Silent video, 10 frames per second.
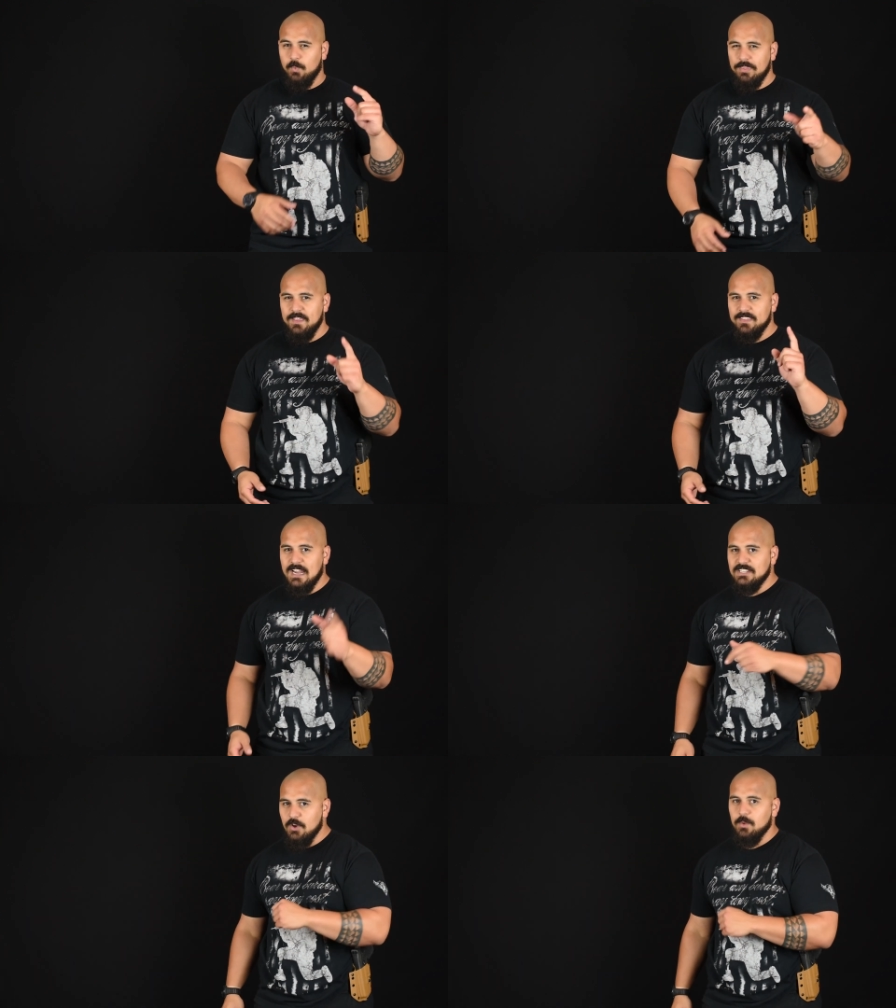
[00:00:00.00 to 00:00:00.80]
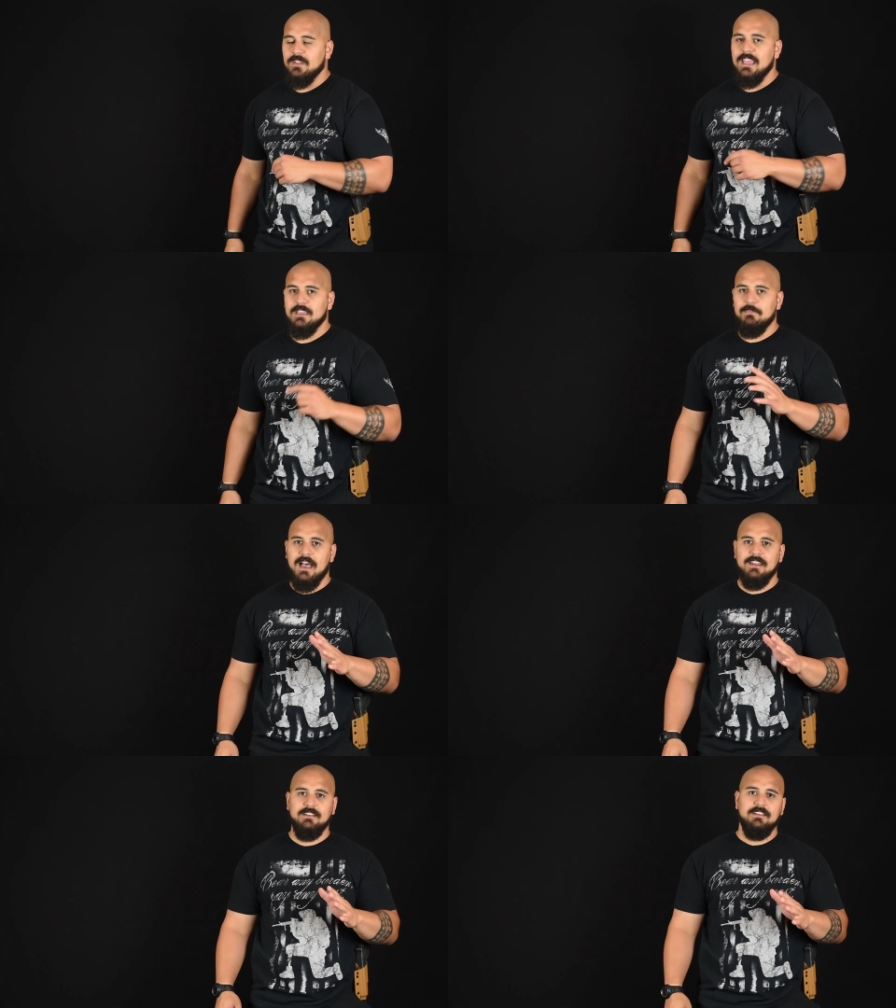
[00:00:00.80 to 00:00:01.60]
One thing that I don't like
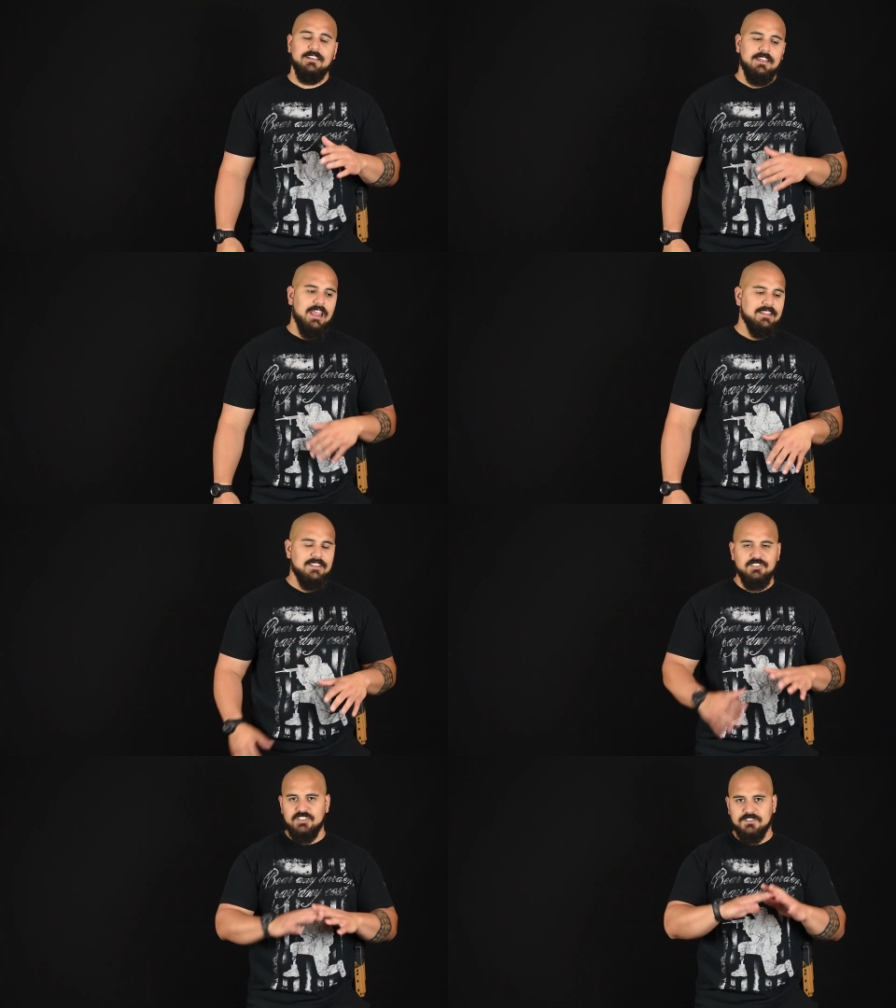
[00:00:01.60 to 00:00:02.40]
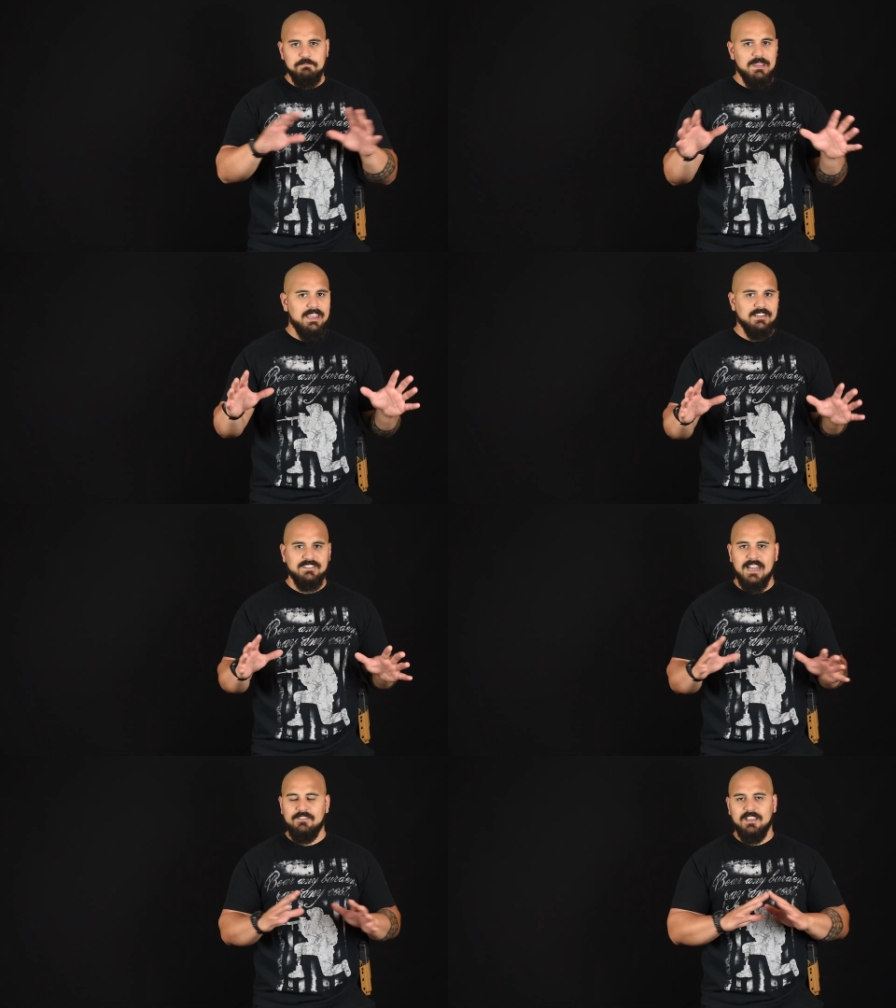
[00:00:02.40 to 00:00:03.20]
about it, and this is just me, it's
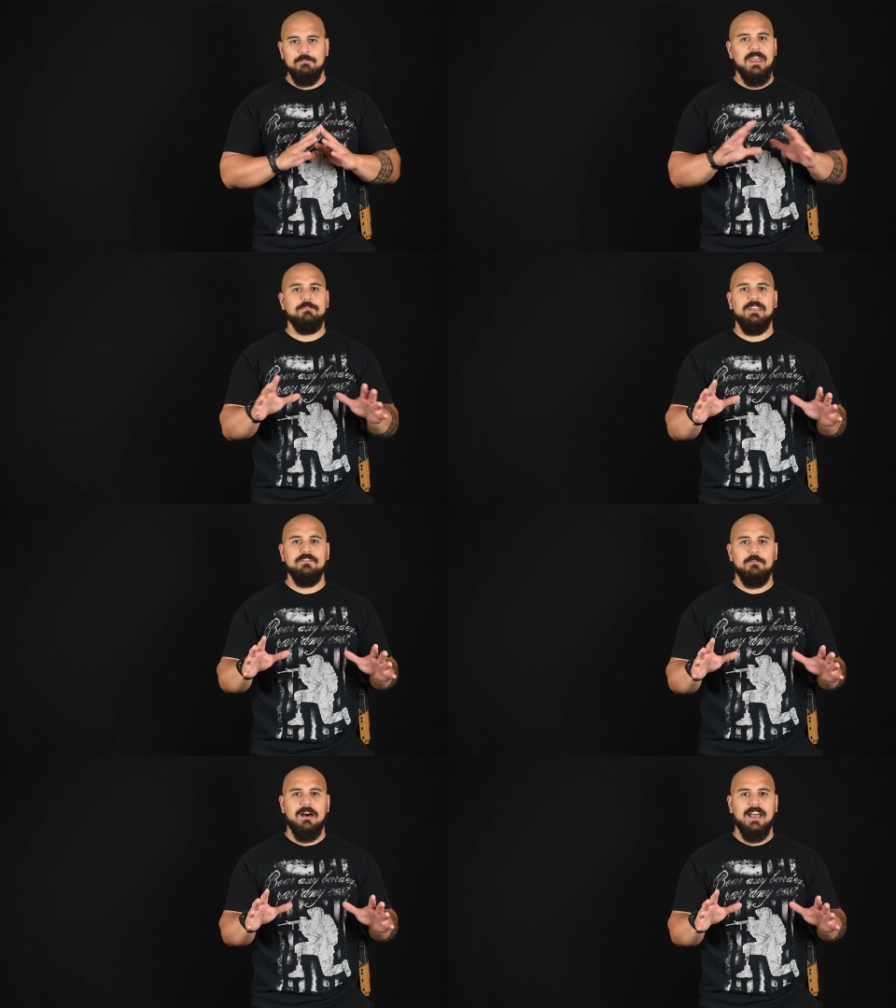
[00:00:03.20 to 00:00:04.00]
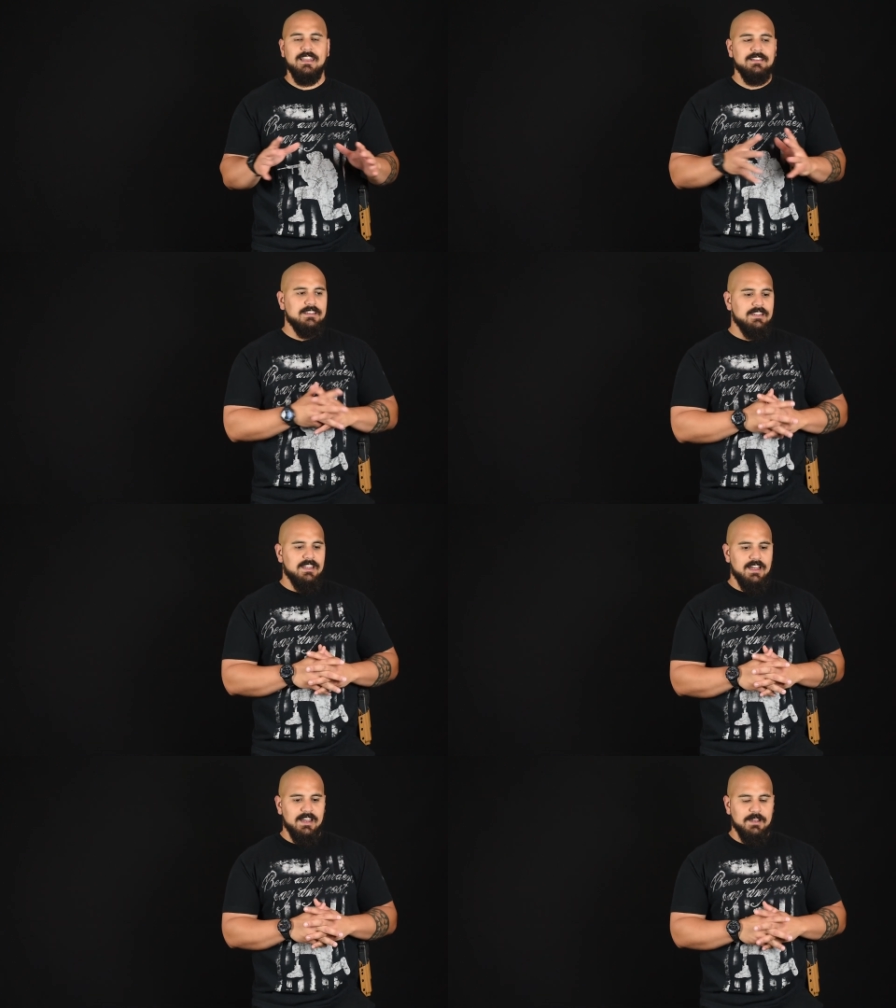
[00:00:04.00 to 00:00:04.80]
kind of like a pet peeve of mine,
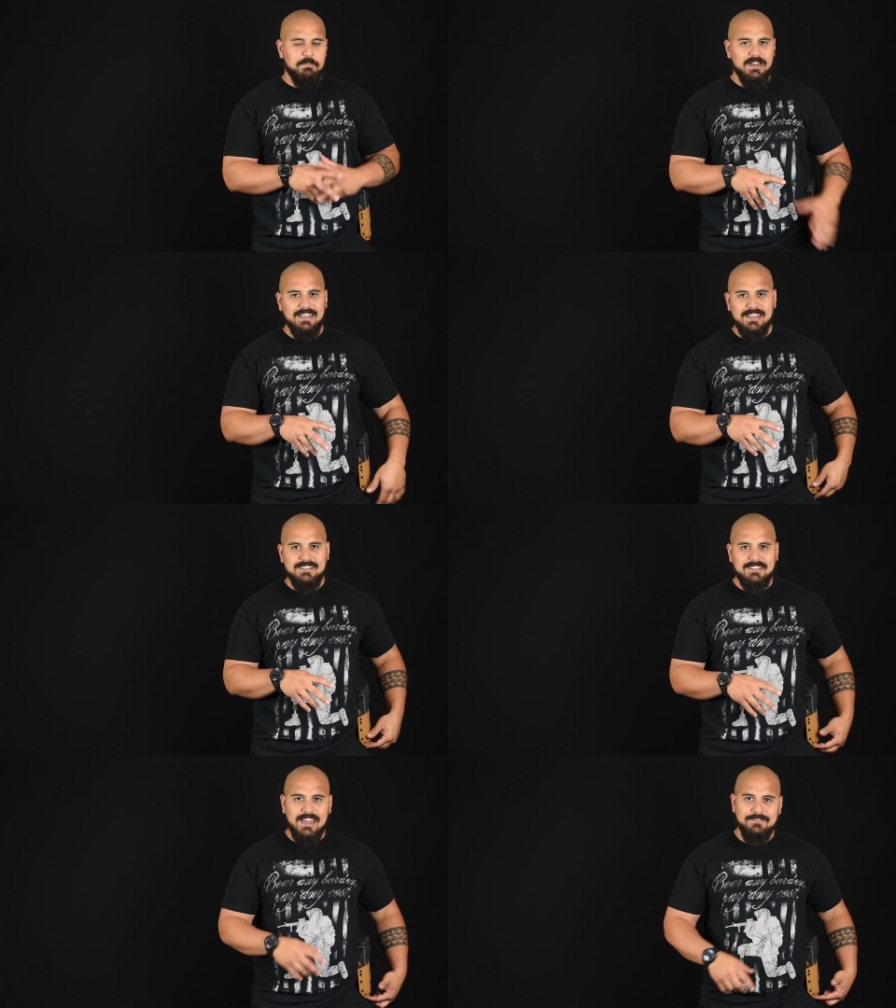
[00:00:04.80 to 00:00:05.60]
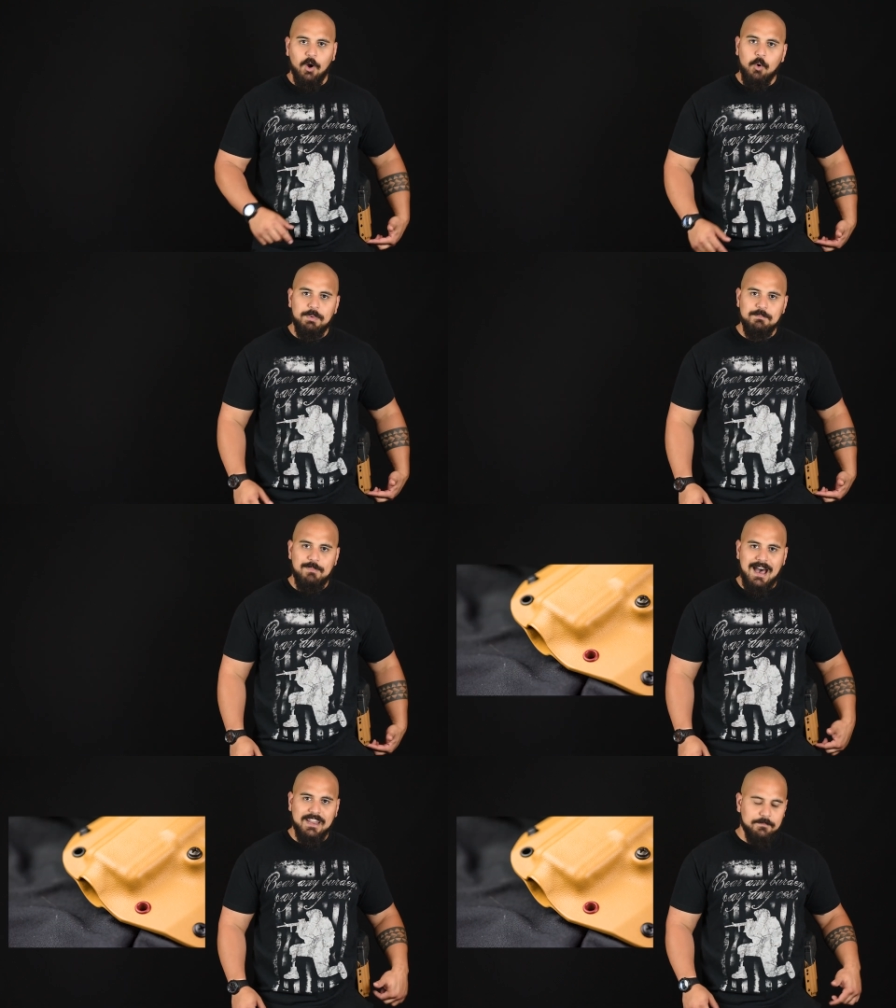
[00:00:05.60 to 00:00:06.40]
but it is kind of open
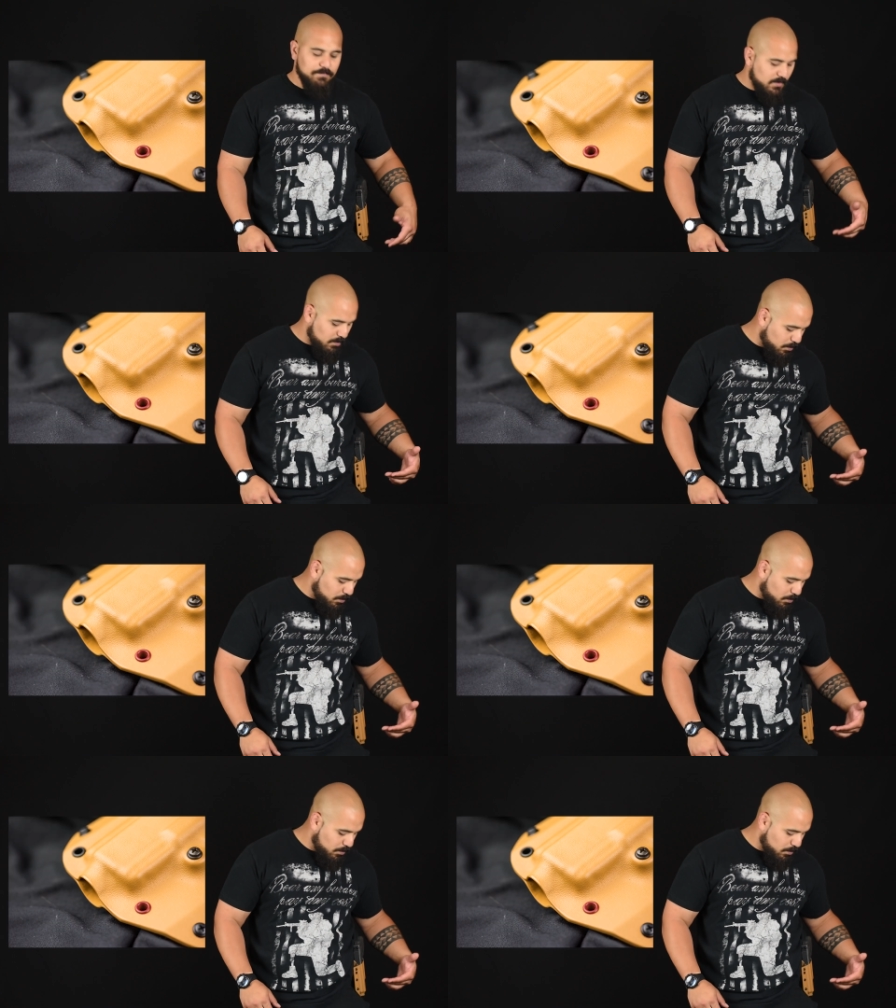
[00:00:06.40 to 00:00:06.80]
bottom,